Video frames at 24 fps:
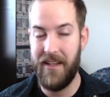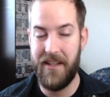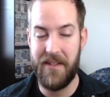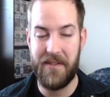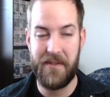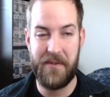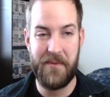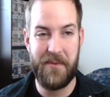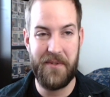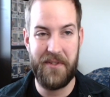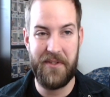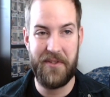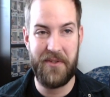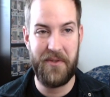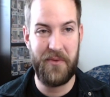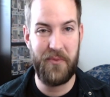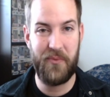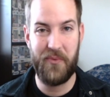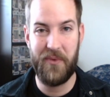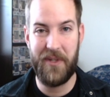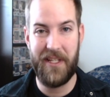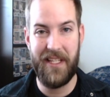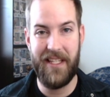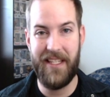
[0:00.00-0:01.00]
So it was just a
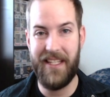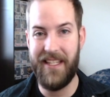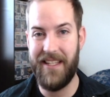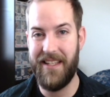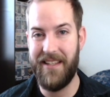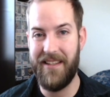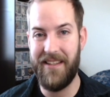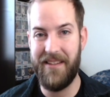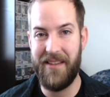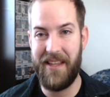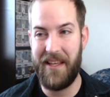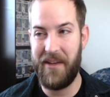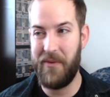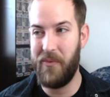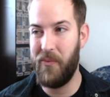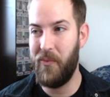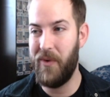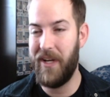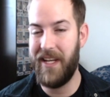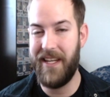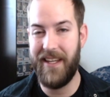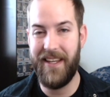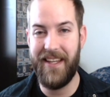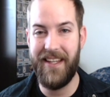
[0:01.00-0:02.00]
really, like,
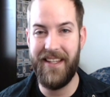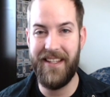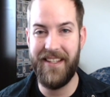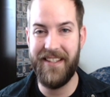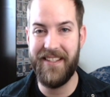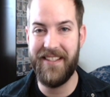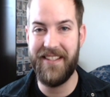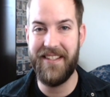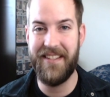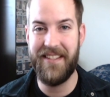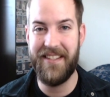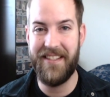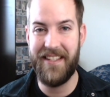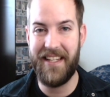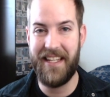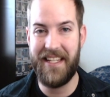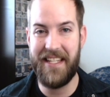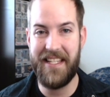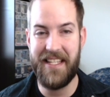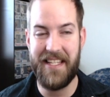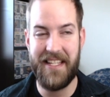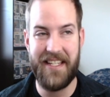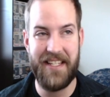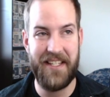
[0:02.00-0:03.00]
witty, good,
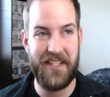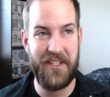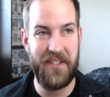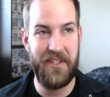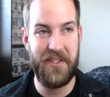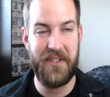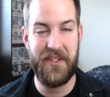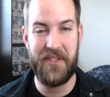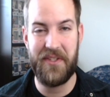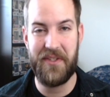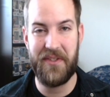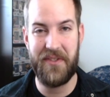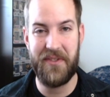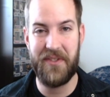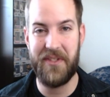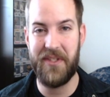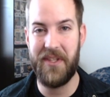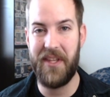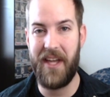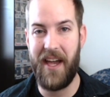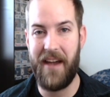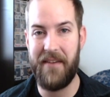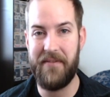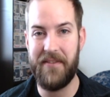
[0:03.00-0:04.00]
and then she just starts
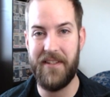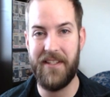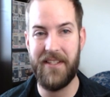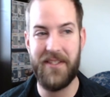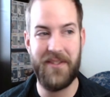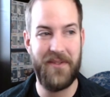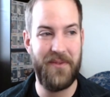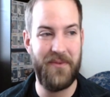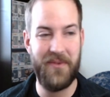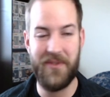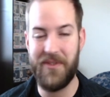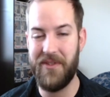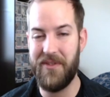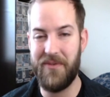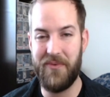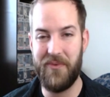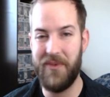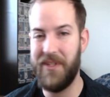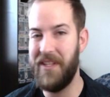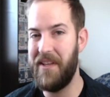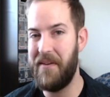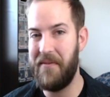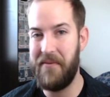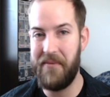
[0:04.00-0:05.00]
laughing. So it was just
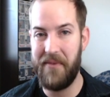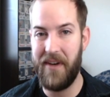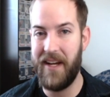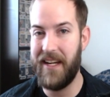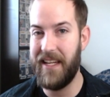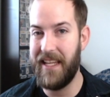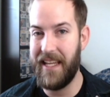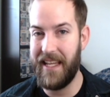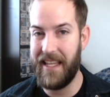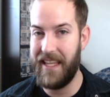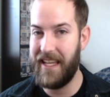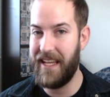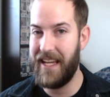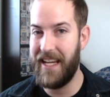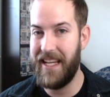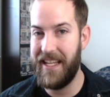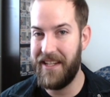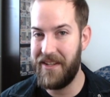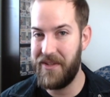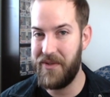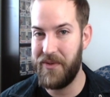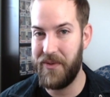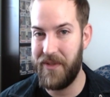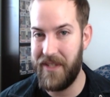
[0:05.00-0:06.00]
really funny. Like, I
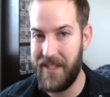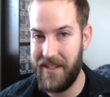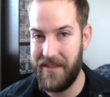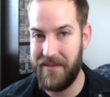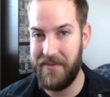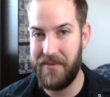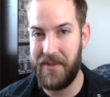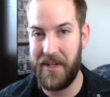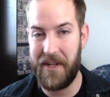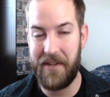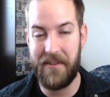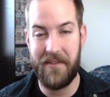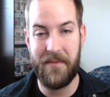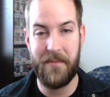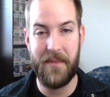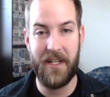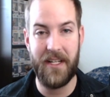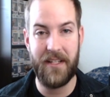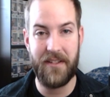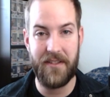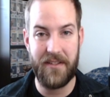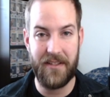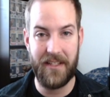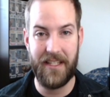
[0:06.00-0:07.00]
enjoyed it very
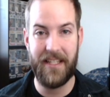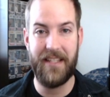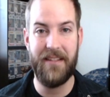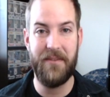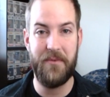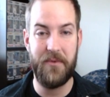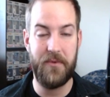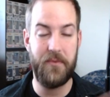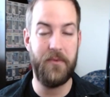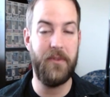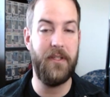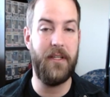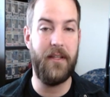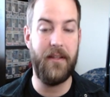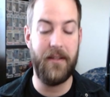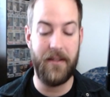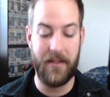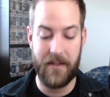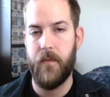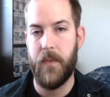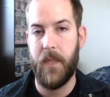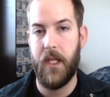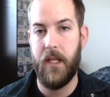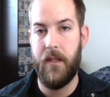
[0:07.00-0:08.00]
much. Like, it was really good.
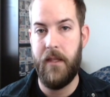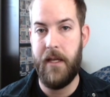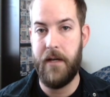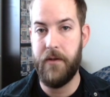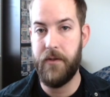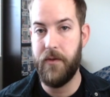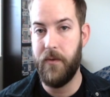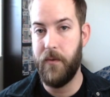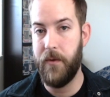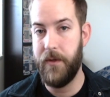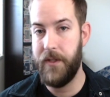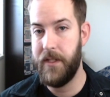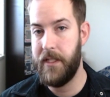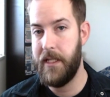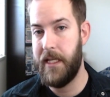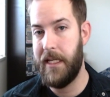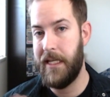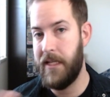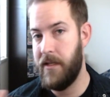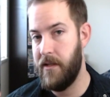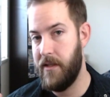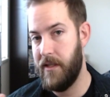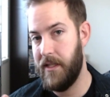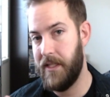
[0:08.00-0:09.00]
Now, towards the
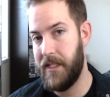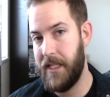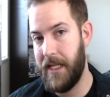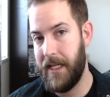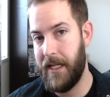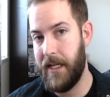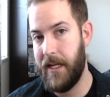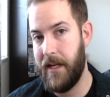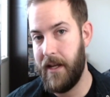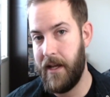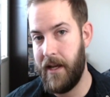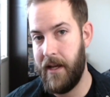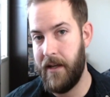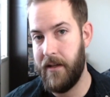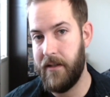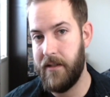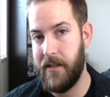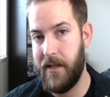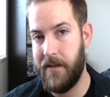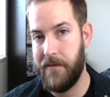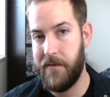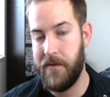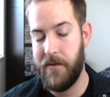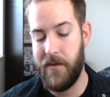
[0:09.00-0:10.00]
end of the second act,
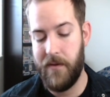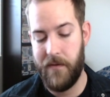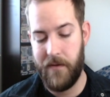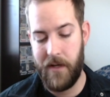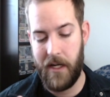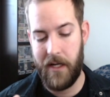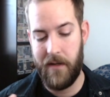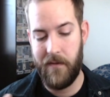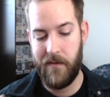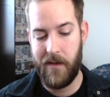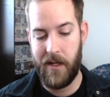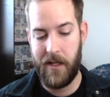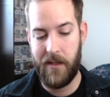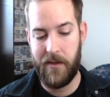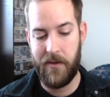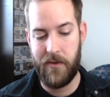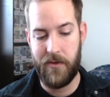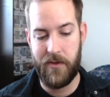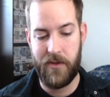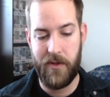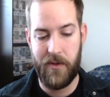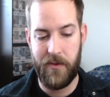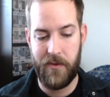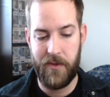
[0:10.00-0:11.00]
after they've kind of got their
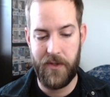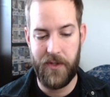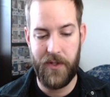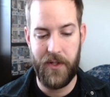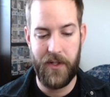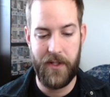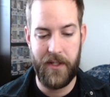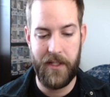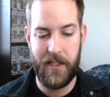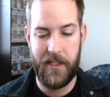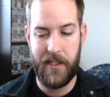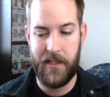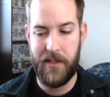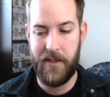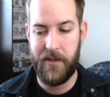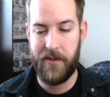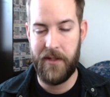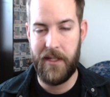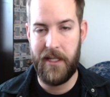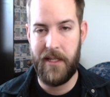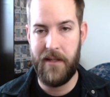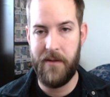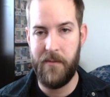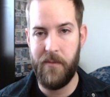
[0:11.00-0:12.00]
show started, they're
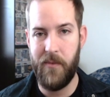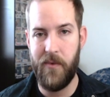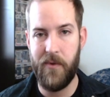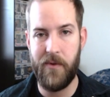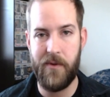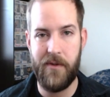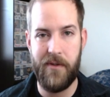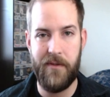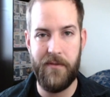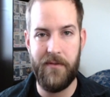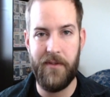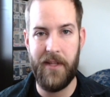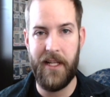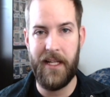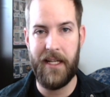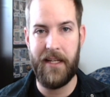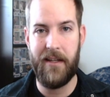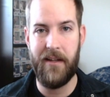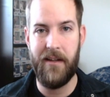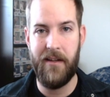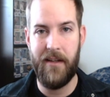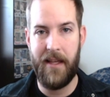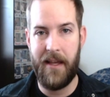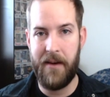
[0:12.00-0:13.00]
getting more of, like,
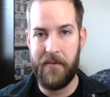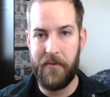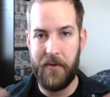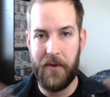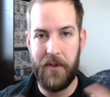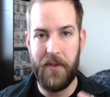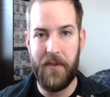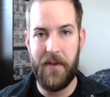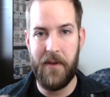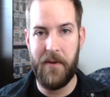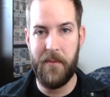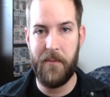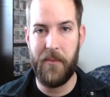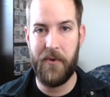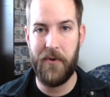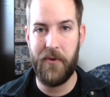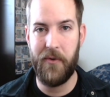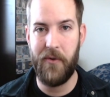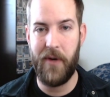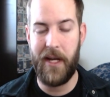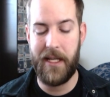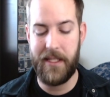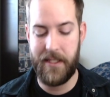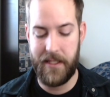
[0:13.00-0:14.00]
everything
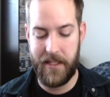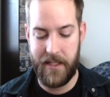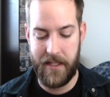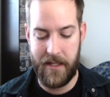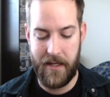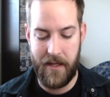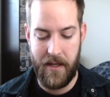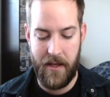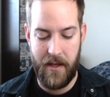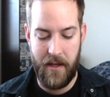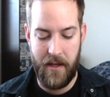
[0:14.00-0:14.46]
progressing.